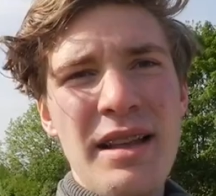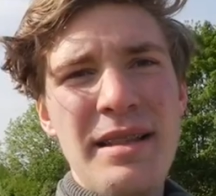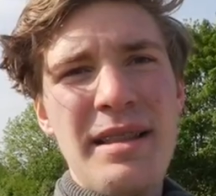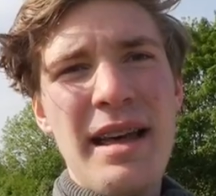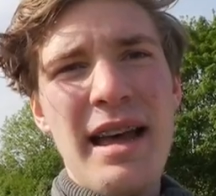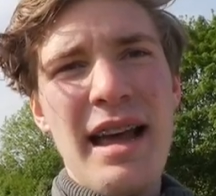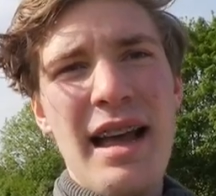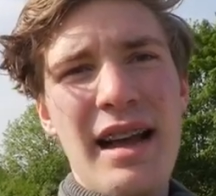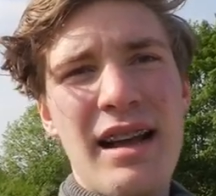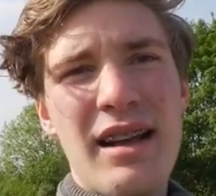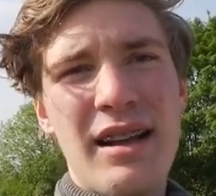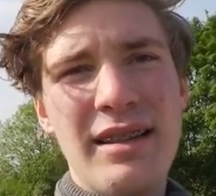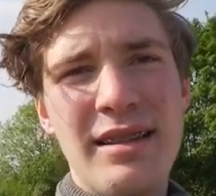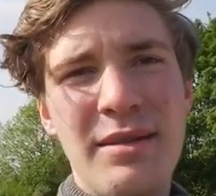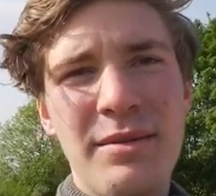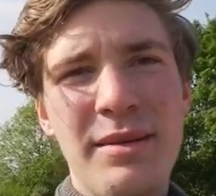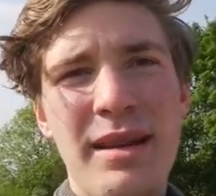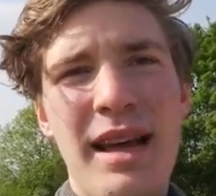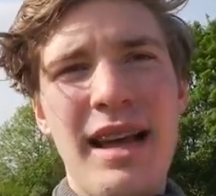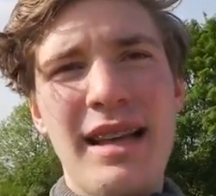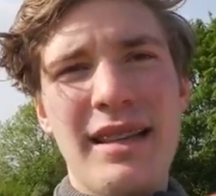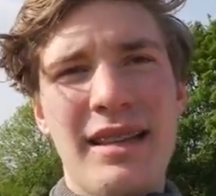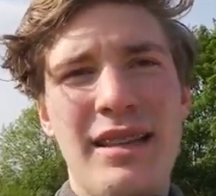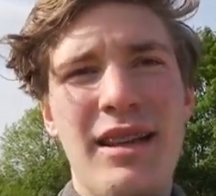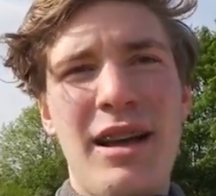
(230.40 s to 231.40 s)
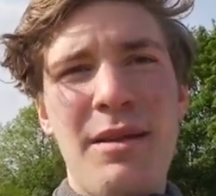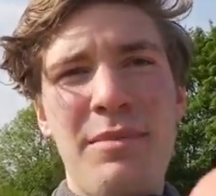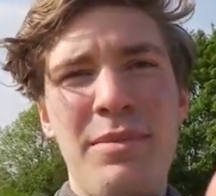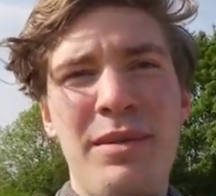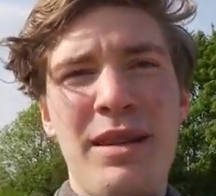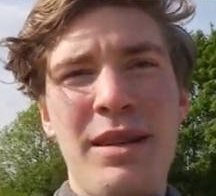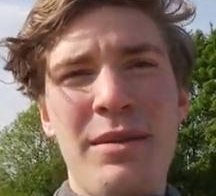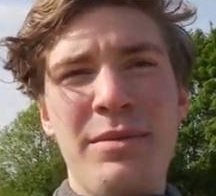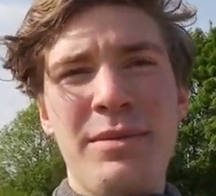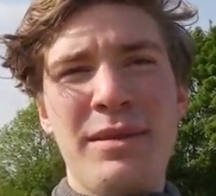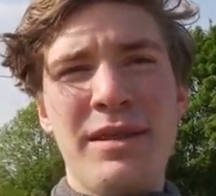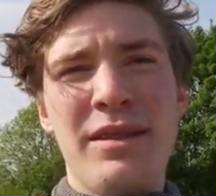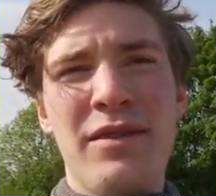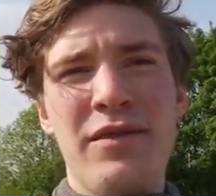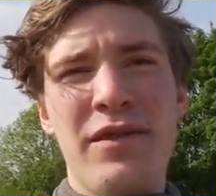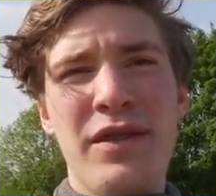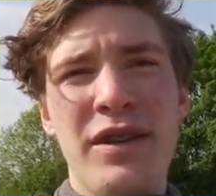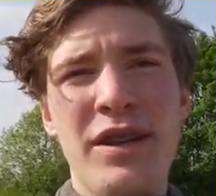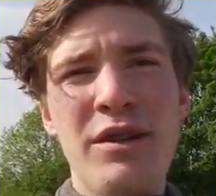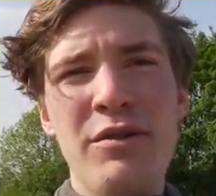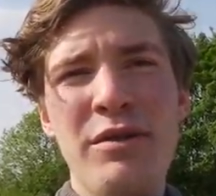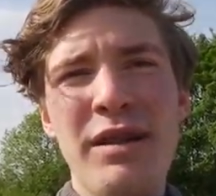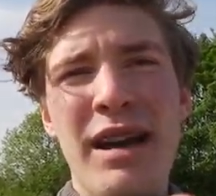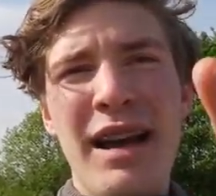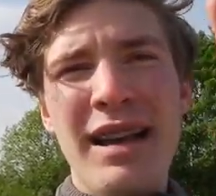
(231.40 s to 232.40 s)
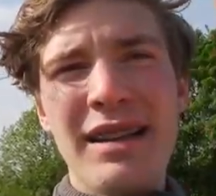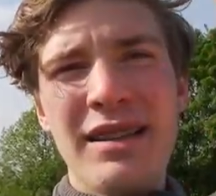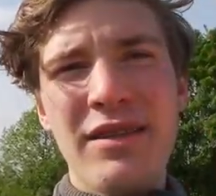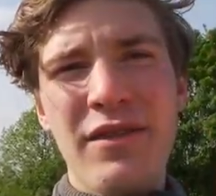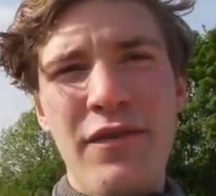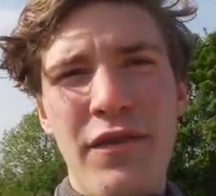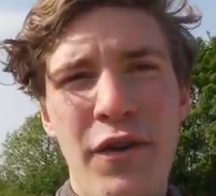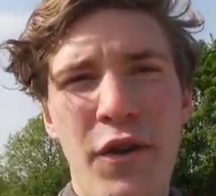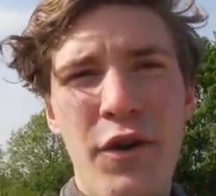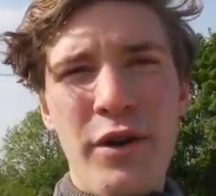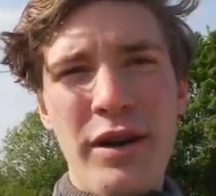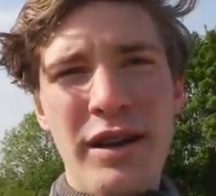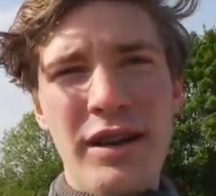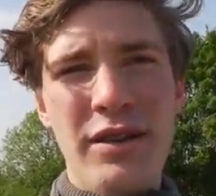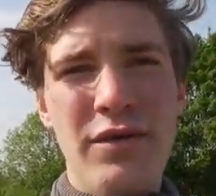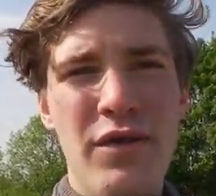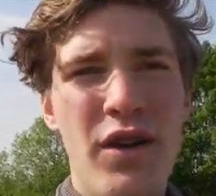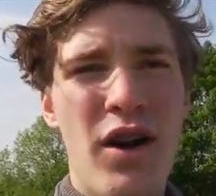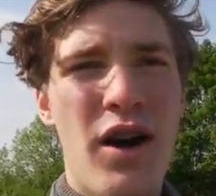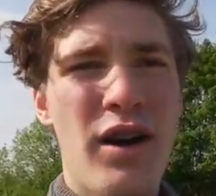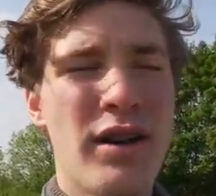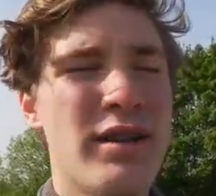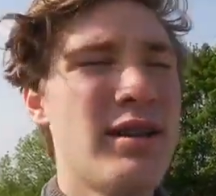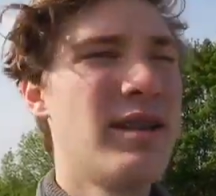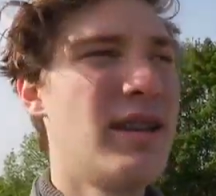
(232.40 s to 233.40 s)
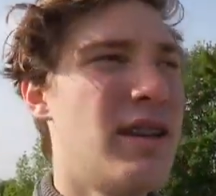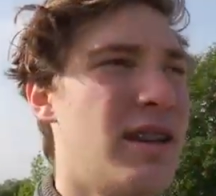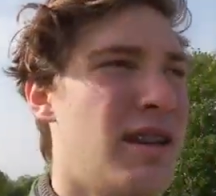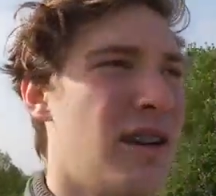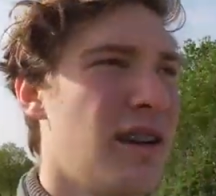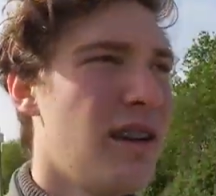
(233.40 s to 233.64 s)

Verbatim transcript: that I got some nice time lapses for you guys for these vlogs.